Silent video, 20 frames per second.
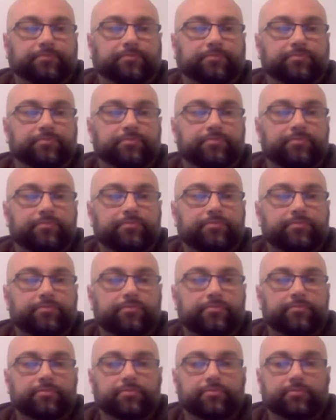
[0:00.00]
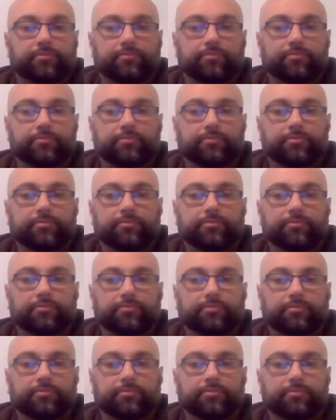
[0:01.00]

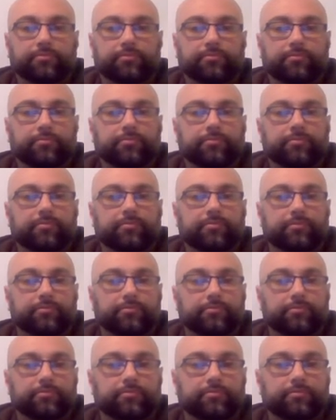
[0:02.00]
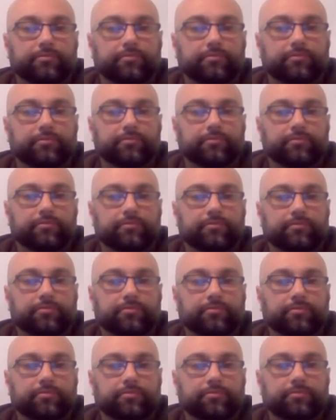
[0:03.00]

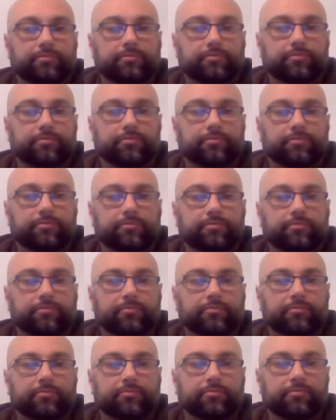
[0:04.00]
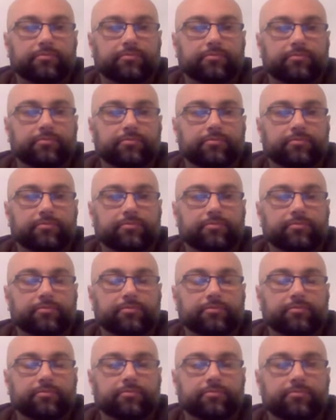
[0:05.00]

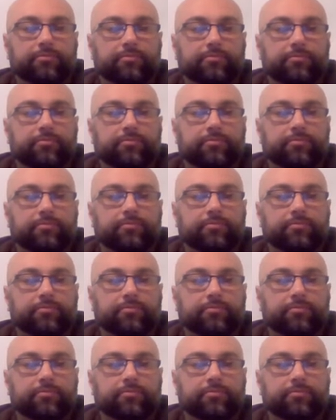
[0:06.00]
No words are spoken by the person on screen.